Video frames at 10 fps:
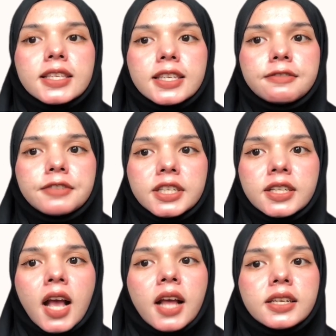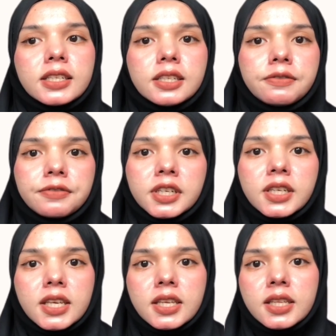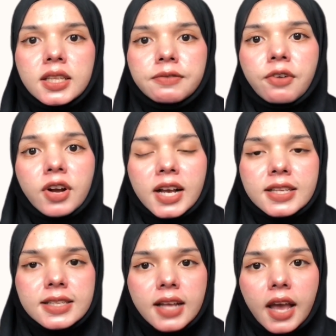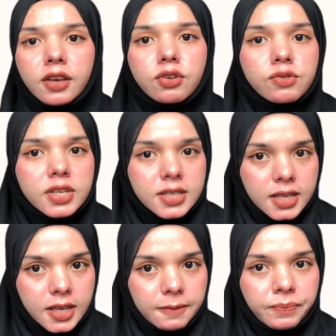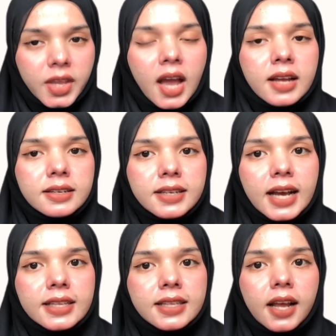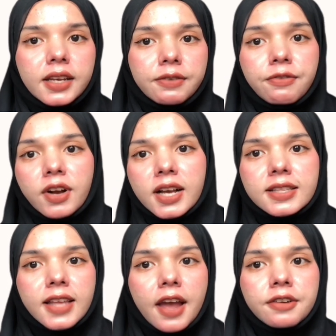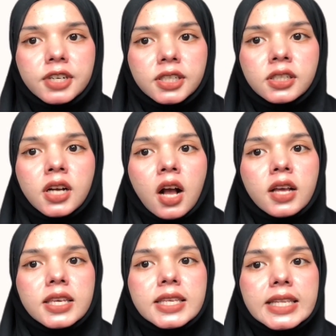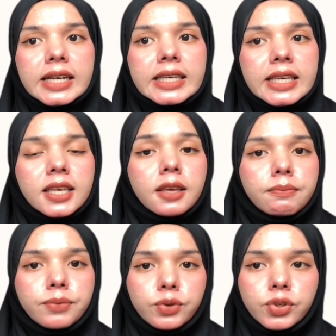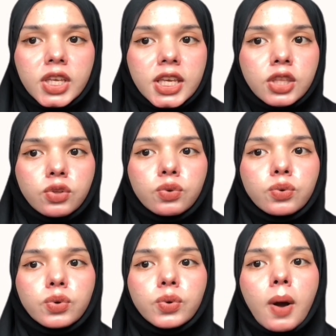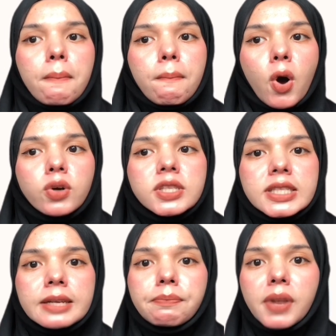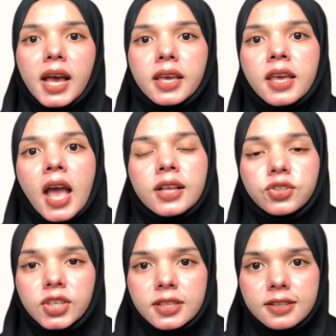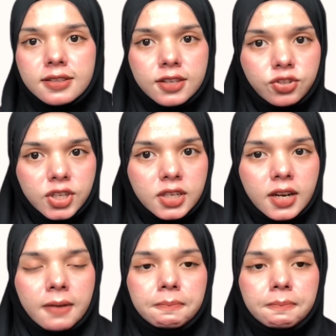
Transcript: given the difference in forecast accuracy. Thus, the forecast error is a key input into most supply chain decisions.